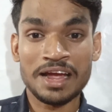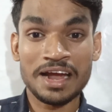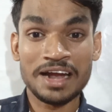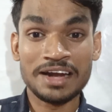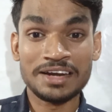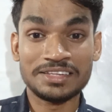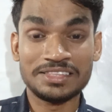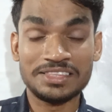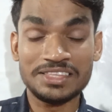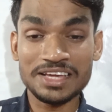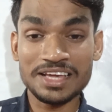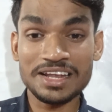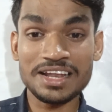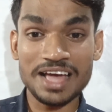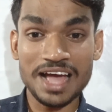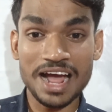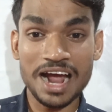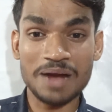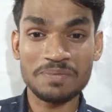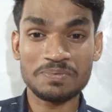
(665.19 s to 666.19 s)
and
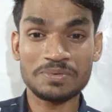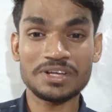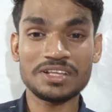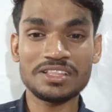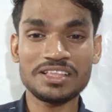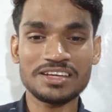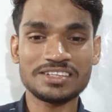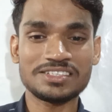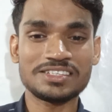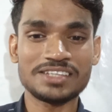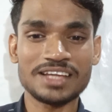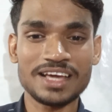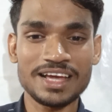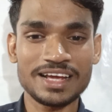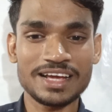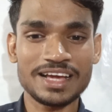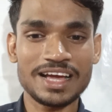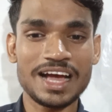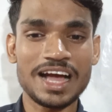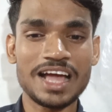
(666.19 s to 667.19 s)
then after the
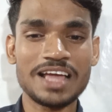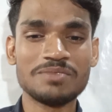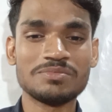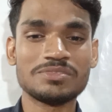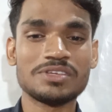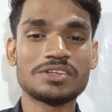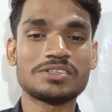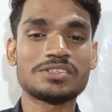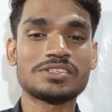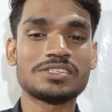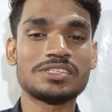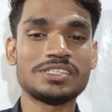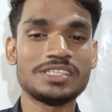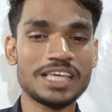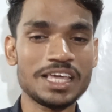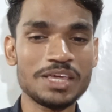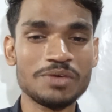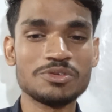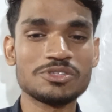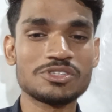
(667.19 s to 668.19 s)
stack, I am just
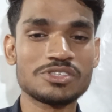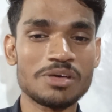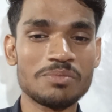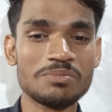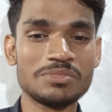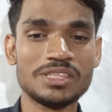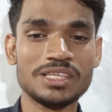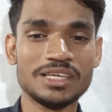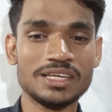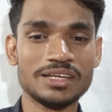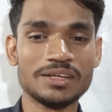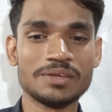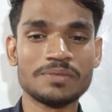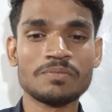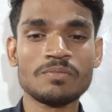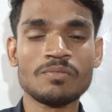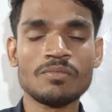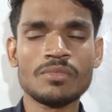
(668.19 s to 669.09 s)
say you something